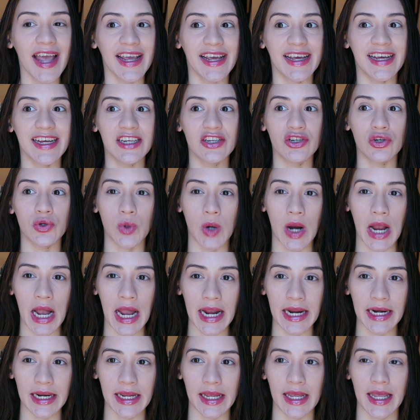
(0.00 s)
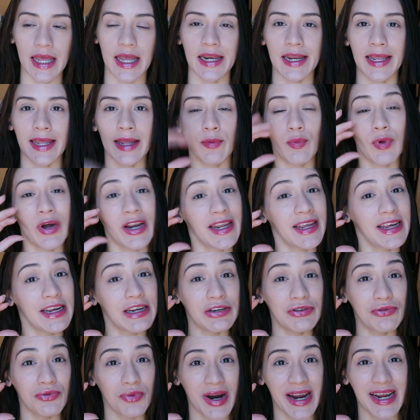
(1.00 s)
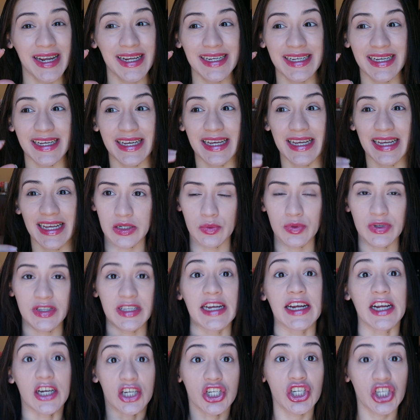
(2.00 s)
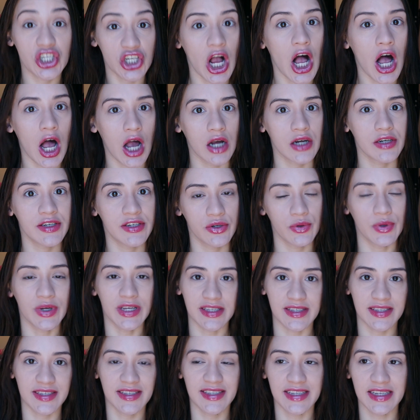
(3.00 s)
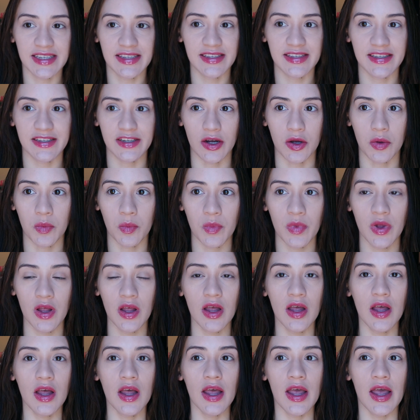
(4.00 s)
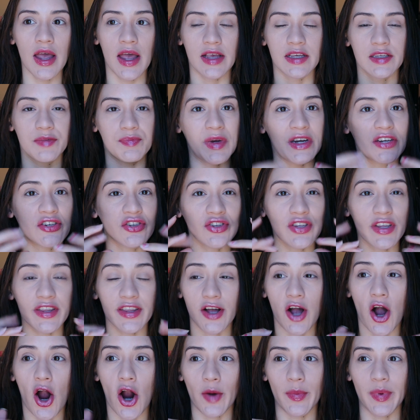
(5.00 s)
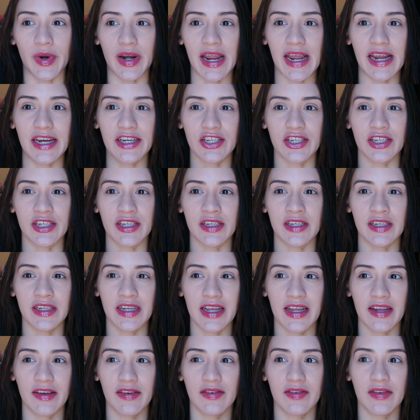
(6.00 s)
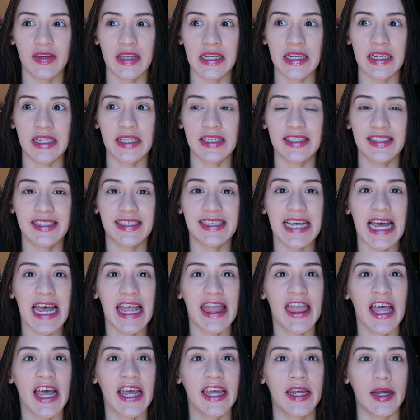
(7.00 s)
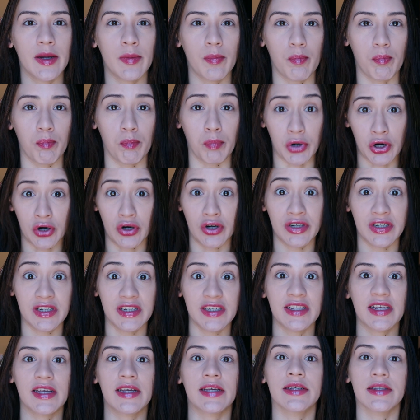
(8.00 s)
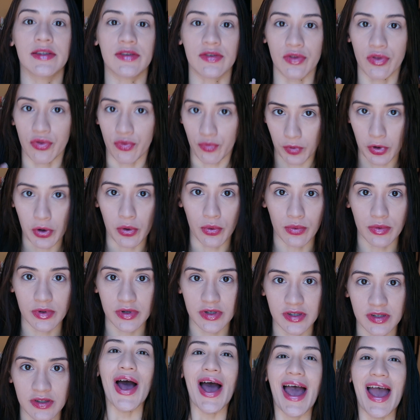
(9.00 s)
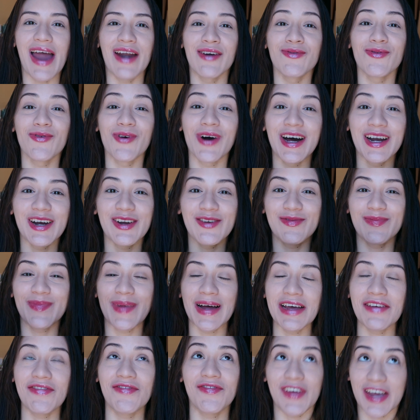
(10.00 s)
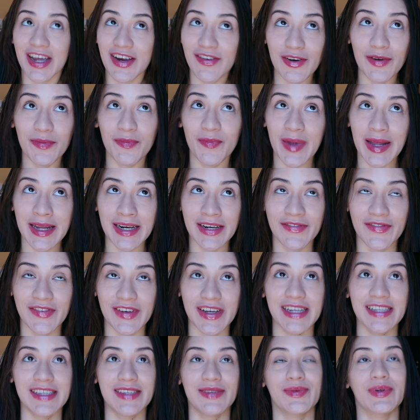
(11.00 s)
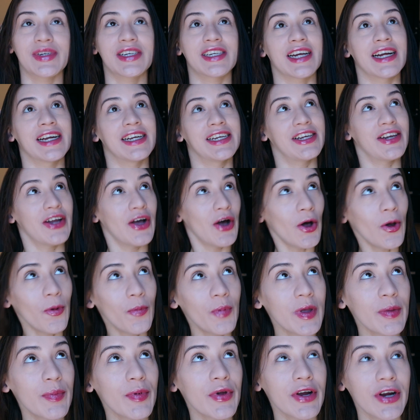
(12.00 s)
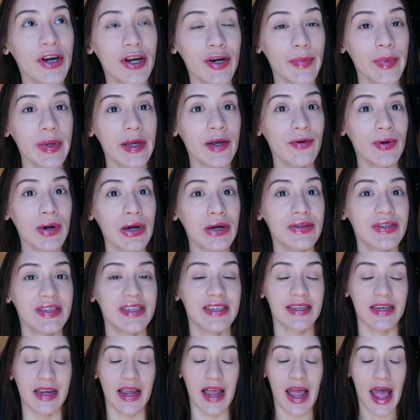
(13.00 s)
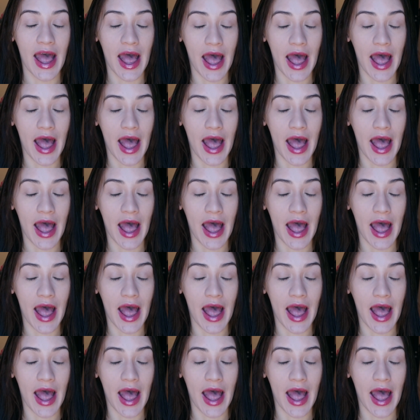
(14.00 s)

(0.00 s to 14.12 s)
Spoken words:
He tried it, and when he drank it, it was like a shock to his system, especially the carbonation. He said that it burned his throat. And one of my favorite benefits, which I know people are gonna be grossed